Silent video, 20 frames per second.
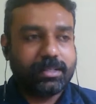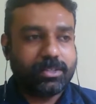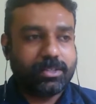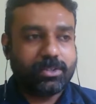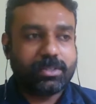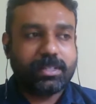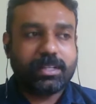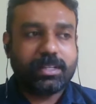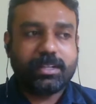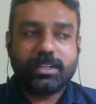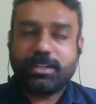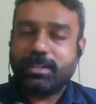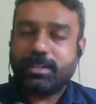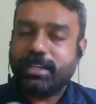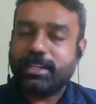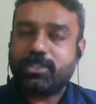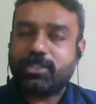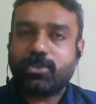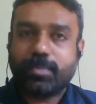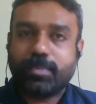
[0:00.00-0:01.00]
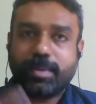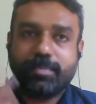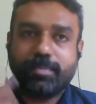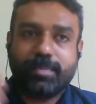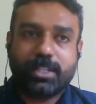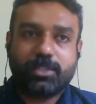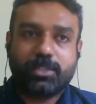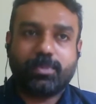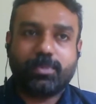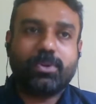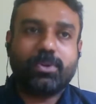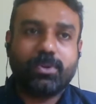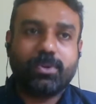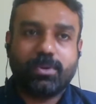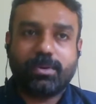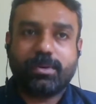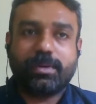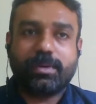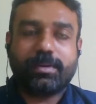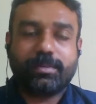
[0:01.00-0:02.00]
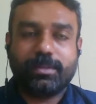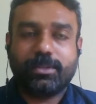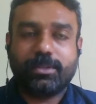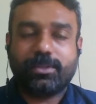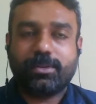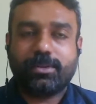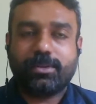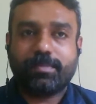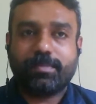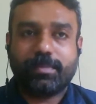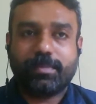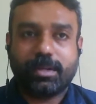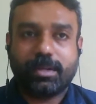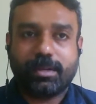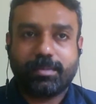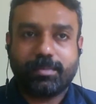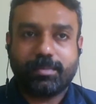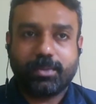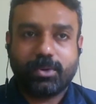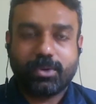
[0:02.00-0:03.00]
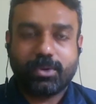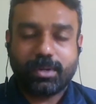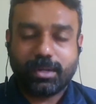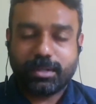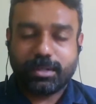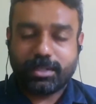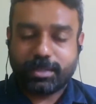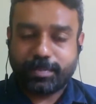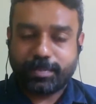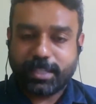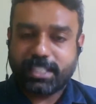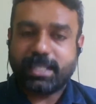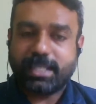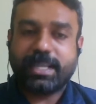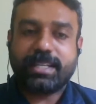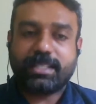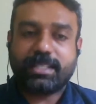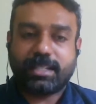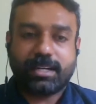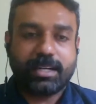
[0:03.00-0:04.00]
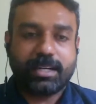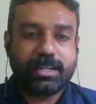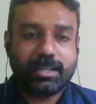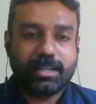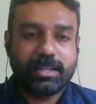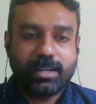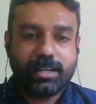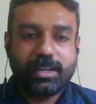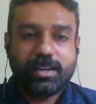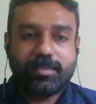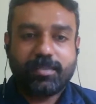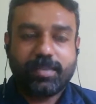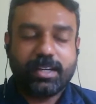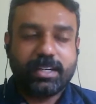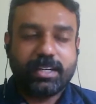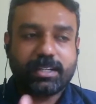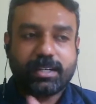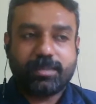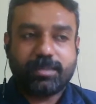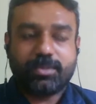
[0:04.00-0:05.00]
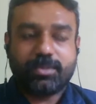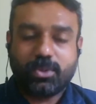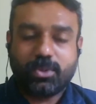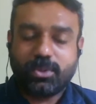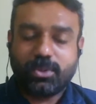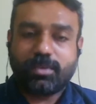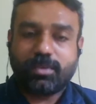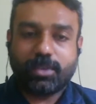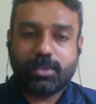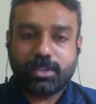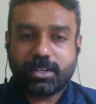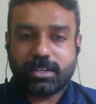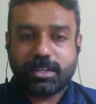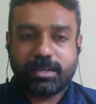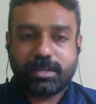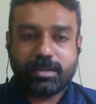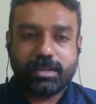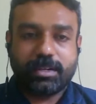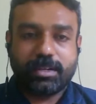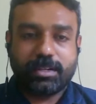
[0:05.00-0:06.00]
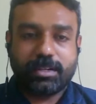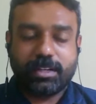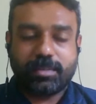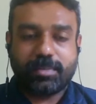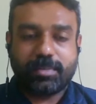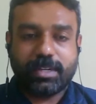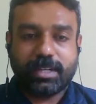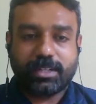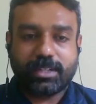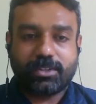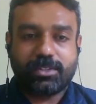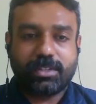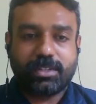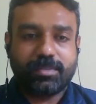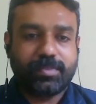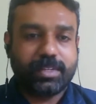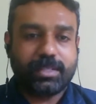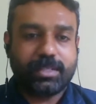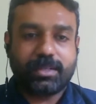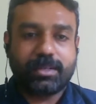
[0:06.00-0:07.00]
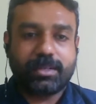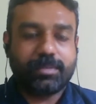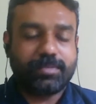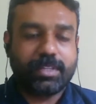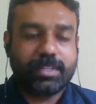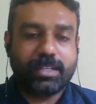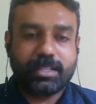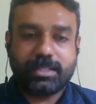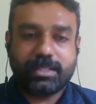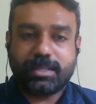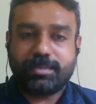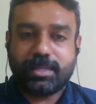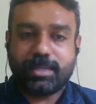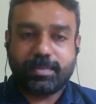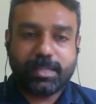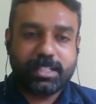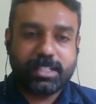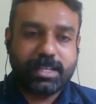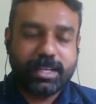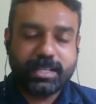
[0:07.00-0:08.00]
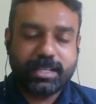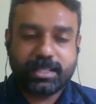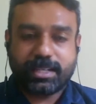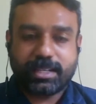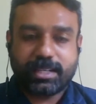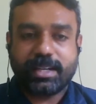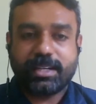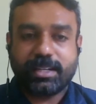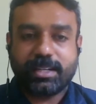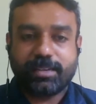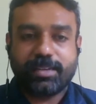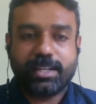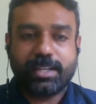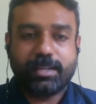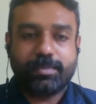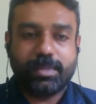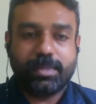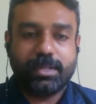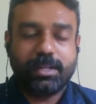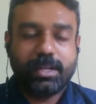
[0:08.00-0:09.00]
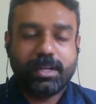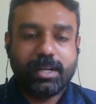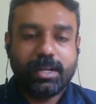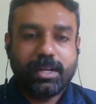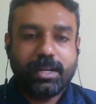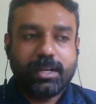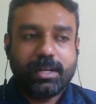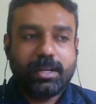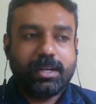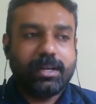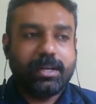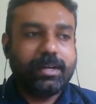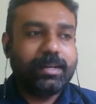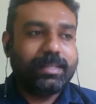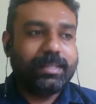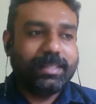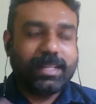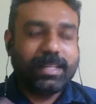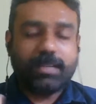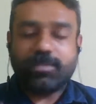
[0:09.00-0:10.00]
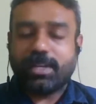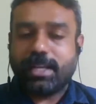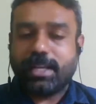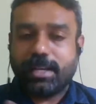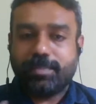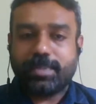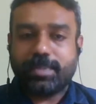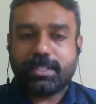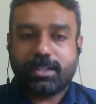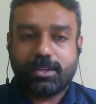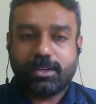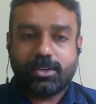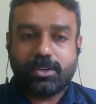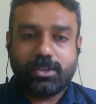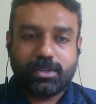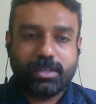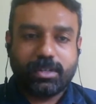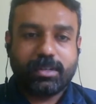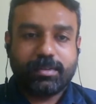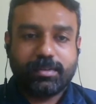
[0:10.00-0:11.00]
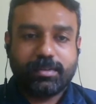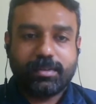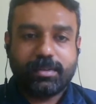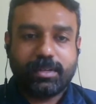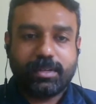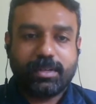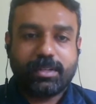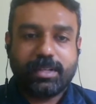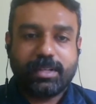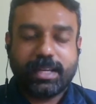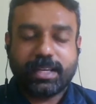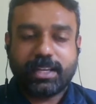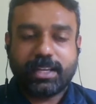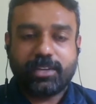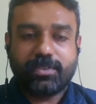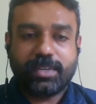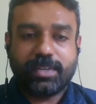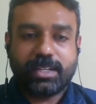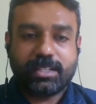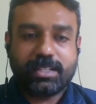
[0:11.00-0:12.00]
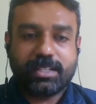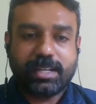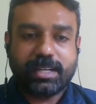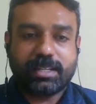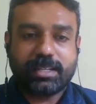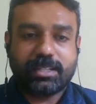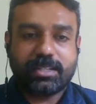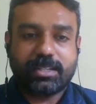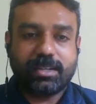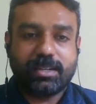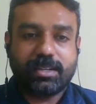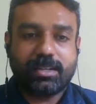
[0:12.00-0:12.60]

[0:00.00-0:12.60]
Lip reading: so there needs to be much more, more specialized grant when it comes to the water treatment technology phase. If there is some specialized grant available, that will help us a lot. Like innovators like us,